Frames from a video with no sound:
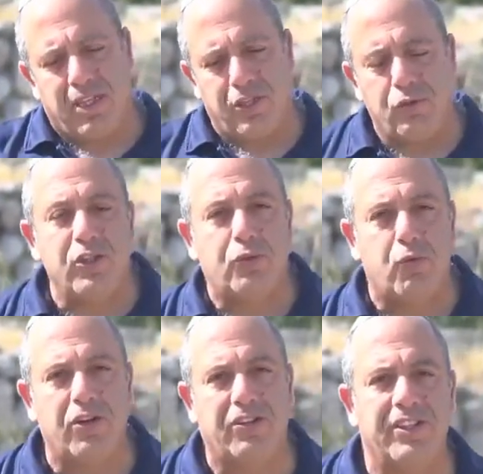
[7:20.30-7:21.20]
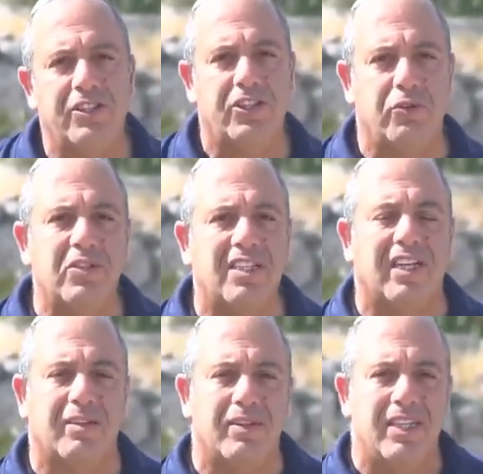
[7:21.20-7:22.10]
Jewish quarter in
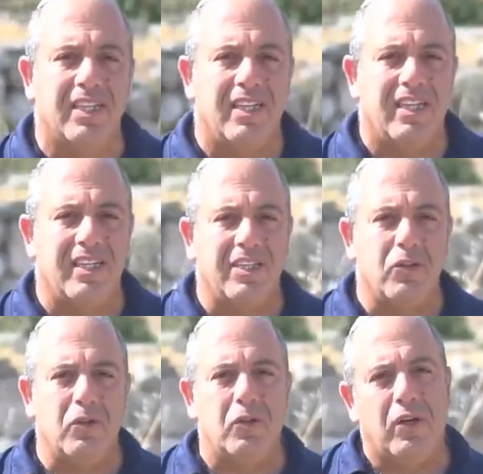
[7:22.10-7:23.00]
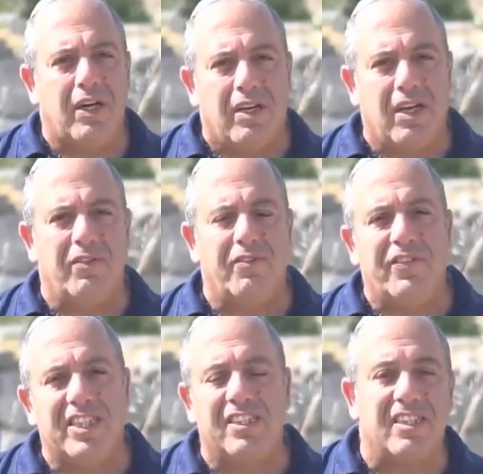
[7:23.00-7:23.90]
Jerusalem, and you ever
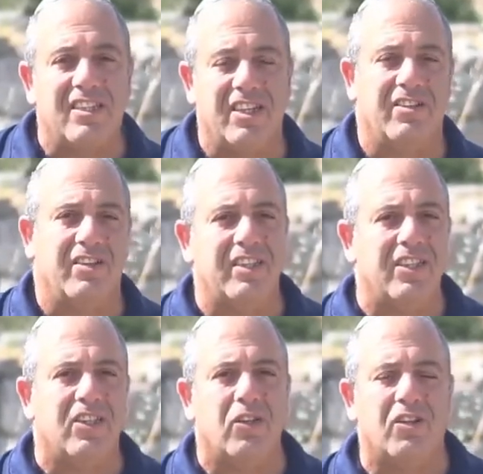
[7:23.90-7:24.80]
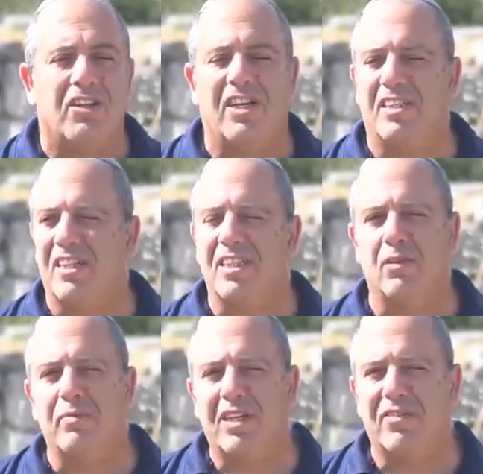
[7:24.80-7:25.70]
visited there, and you know that there are tens
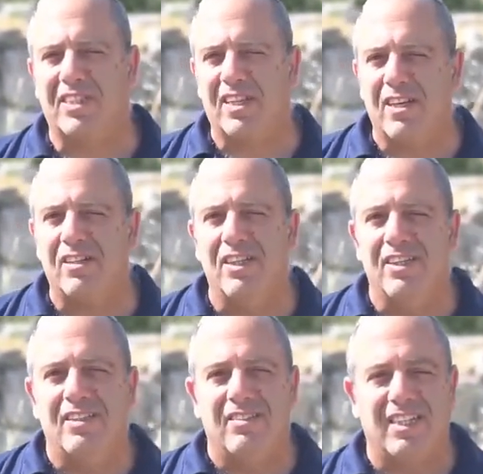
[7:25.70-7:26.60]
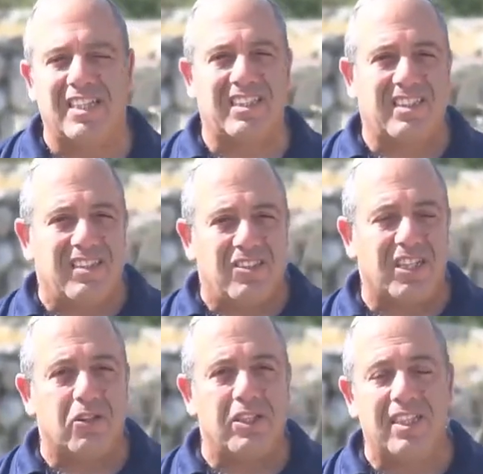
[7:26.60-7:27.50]
of mikvahs there, that's
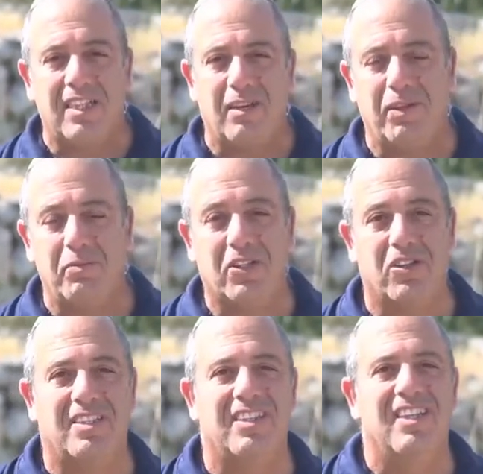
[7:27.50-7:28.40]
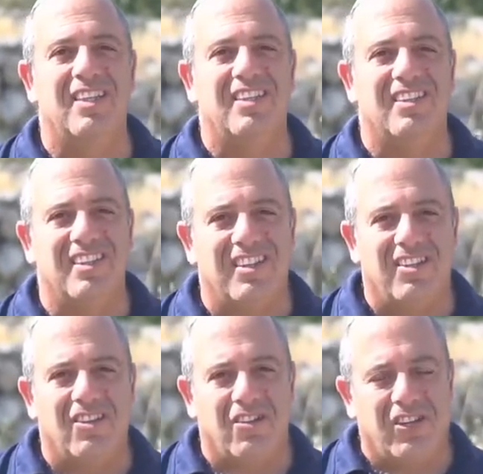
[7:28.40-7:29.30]
not a good example, because
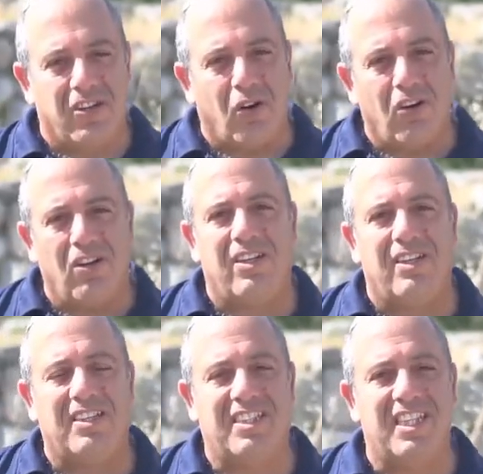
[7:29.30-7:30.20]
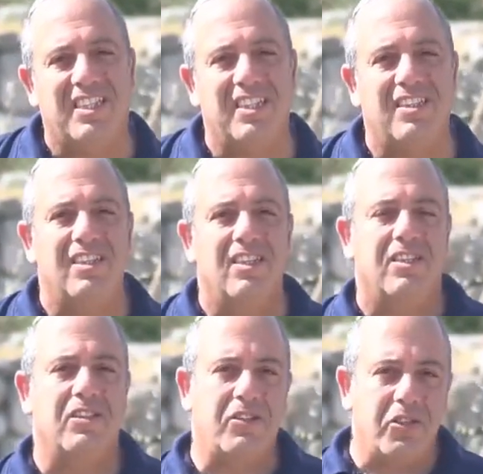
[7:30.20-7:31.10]
they all existed
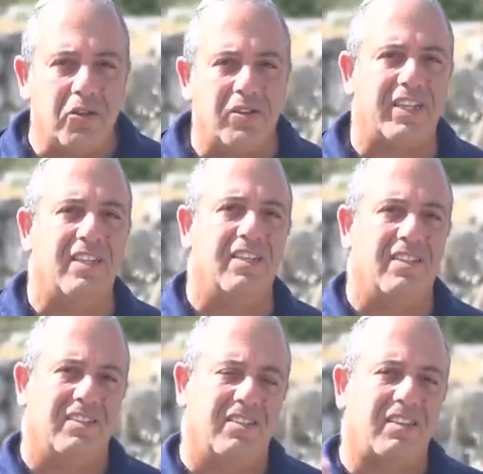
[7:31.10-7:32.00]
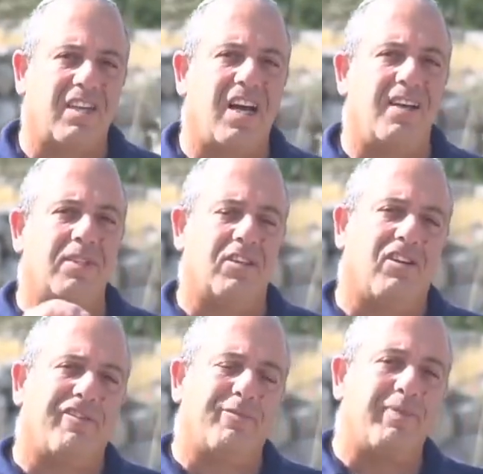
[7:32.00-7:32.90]
during the times
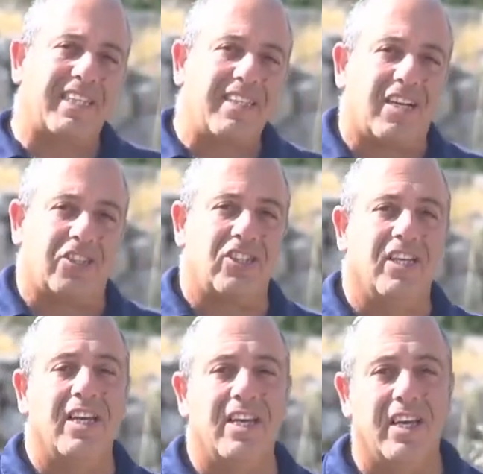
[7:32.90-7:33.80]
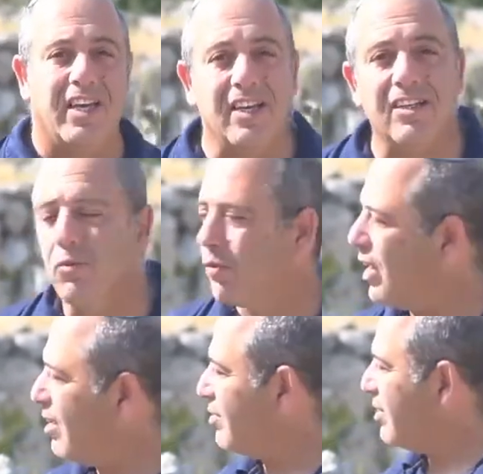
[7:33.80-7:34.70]
of mikdash. Here we
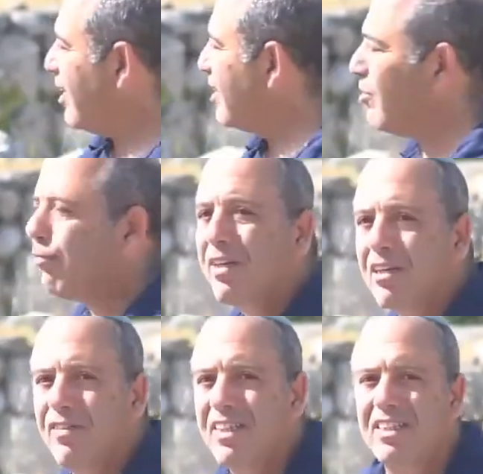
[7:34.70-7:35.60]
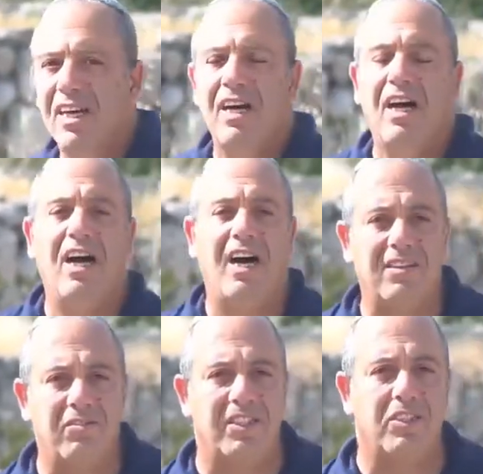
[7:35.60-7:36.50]
have tens of mikvahs,
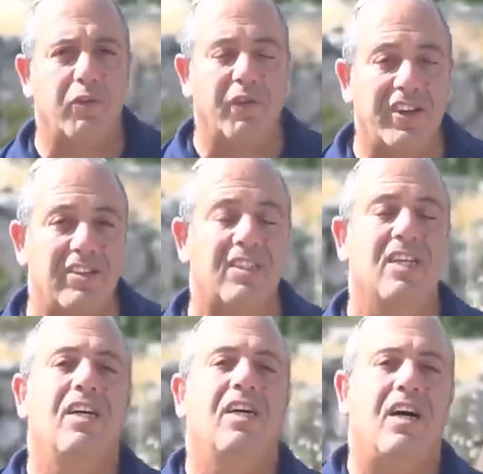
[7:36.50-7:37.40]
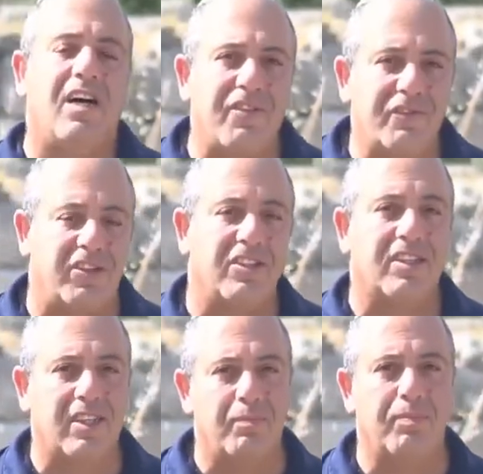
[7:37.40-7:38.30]
hundreds of years after the
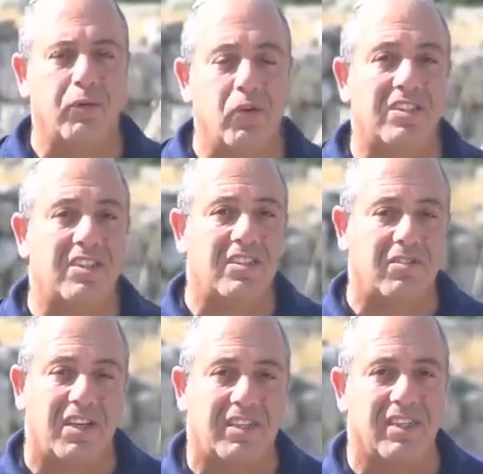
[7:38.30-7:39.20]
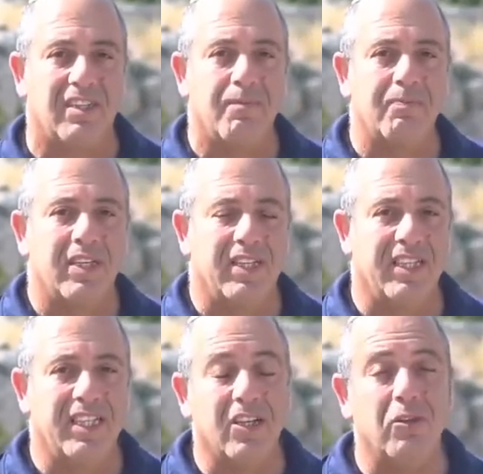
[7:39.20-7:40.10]
temple was destructed. And
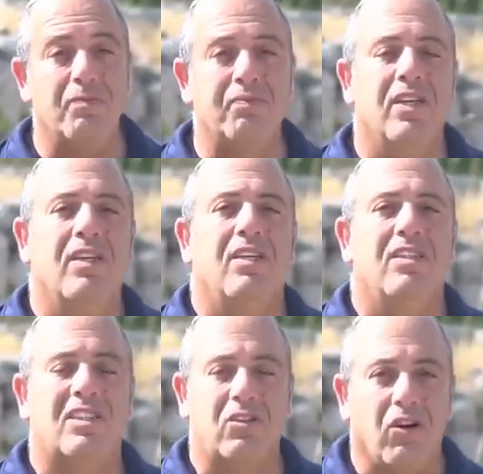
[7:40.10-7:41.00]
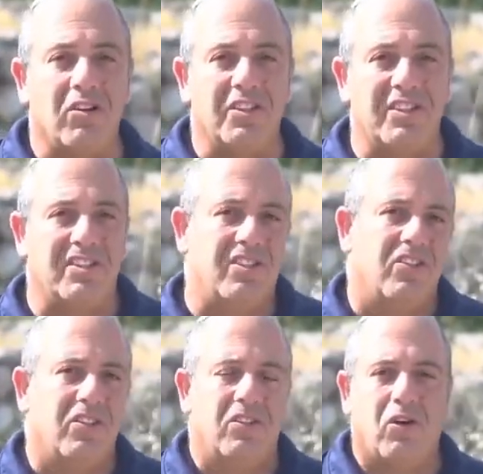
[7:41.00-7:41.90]
you know, scholars
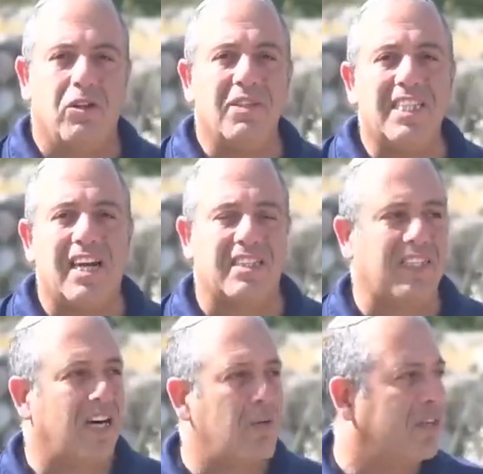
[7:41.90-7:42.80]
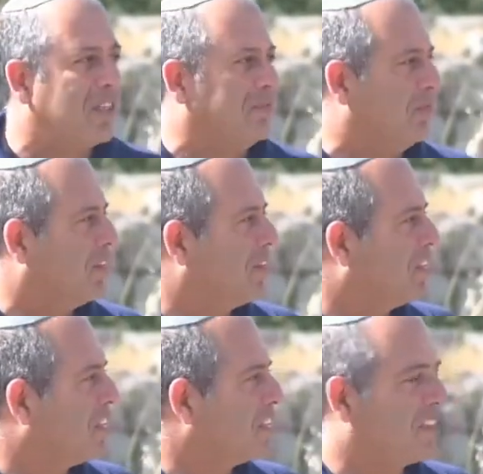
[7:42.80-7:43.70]
always ask, how come?
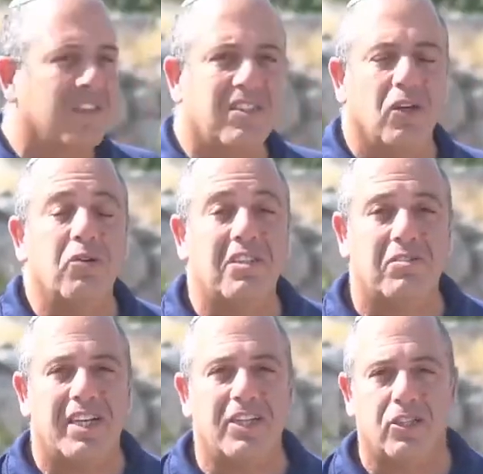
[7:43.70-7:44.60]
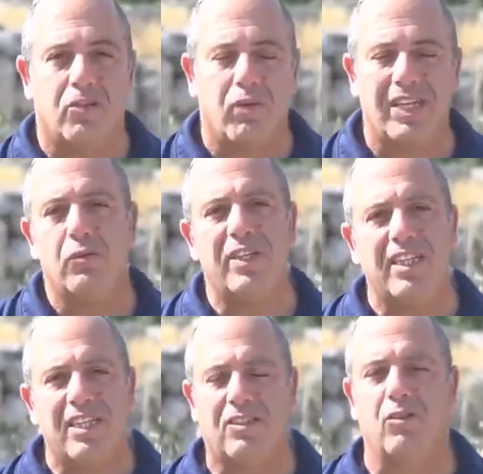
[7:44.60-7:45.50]
This is so strange. Why do we
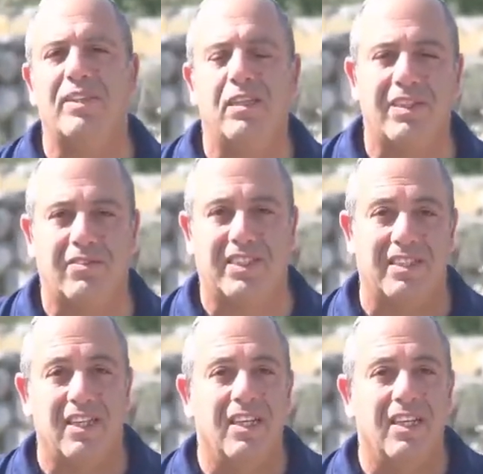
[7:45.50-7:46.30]
need so many mikvahs?